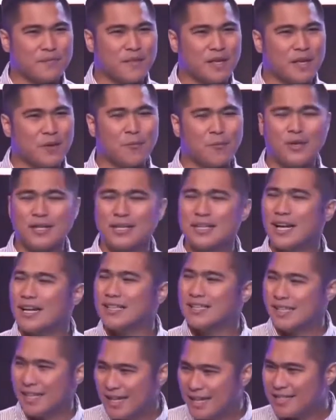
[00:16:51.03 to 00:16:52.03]
And what God
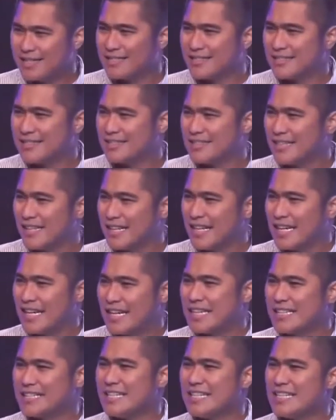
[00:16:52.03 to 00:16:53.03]
does
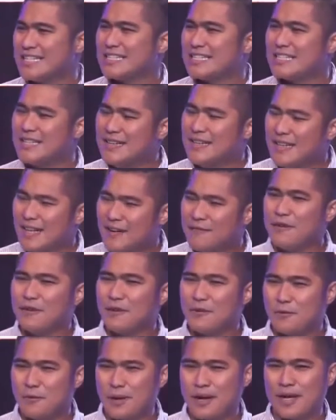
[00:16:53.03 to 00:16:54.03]
is His
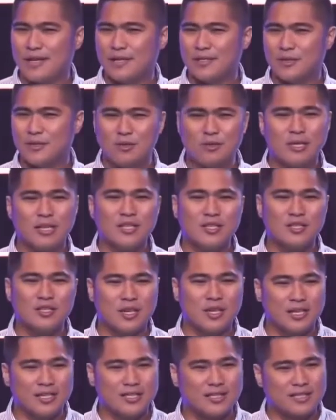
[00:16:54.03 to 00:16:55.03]
loving way to teach
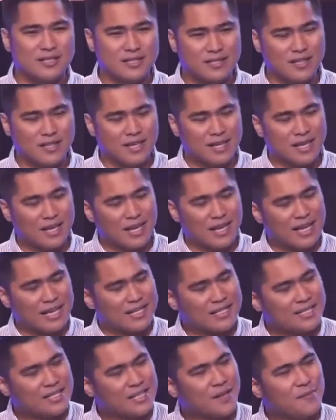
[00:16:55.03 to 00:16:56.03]
us.
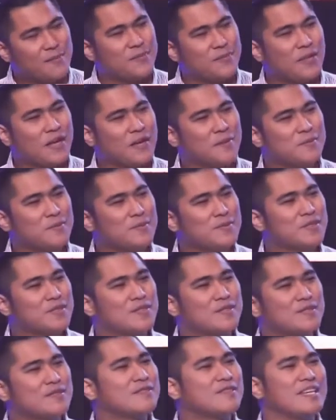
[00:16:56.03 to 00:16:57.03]
And
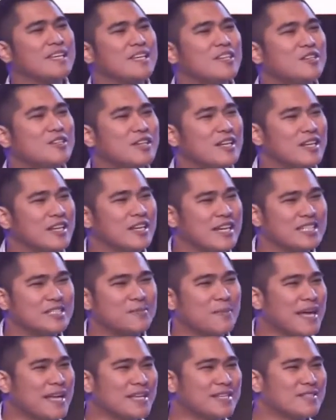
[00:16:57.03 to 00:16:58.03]
sometimes teaching is
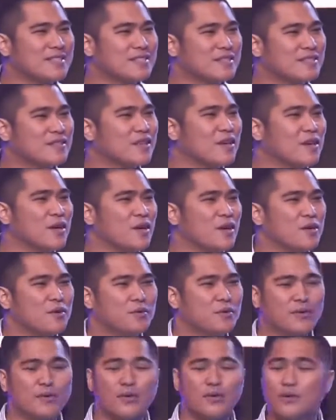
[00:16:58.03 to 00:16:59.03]
best
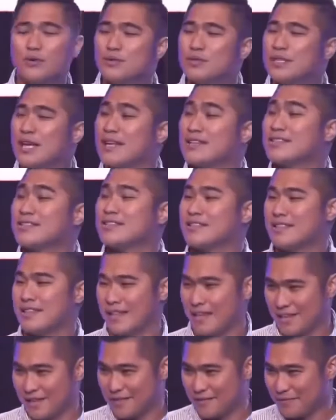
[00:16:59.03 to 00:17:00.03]
through
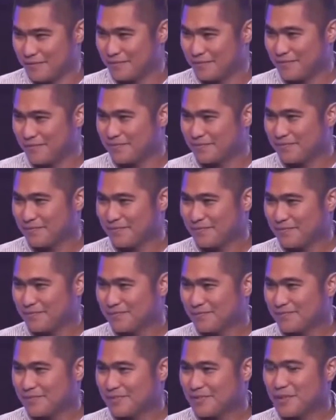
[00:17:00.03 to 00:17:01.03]
testing.
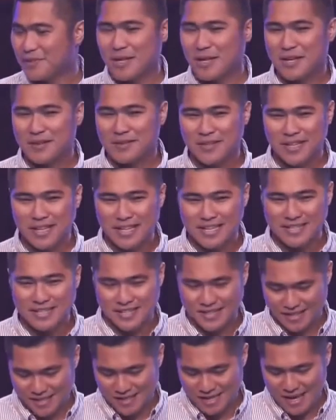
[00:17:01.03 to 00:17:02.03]
So here it
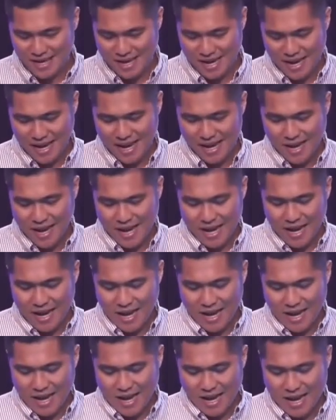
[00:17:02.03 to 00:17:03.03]
is.
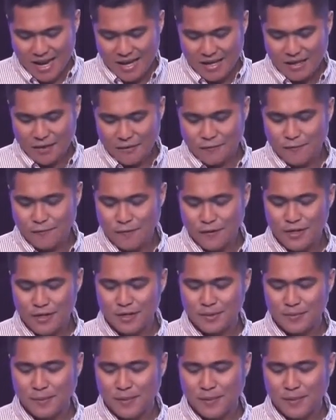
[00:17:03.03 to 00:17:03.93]
The first